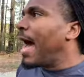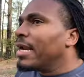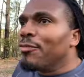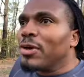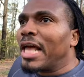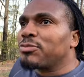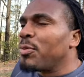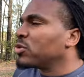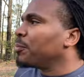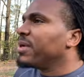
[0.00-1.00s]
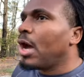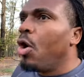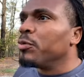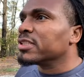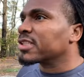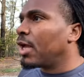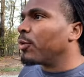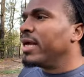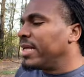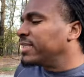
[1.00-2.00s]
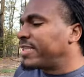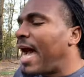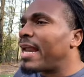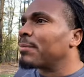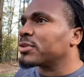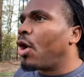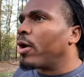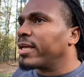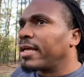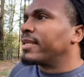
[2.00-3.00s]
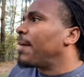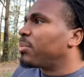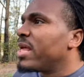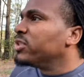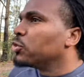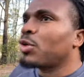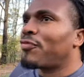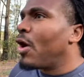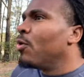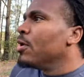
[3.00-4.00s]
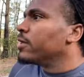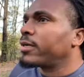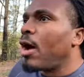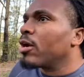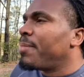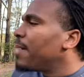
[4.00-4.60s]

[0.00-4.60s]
I didn't realize we was gonna be gone this long. It, it died. I'm sorry. Can I, can I please use your phone to call the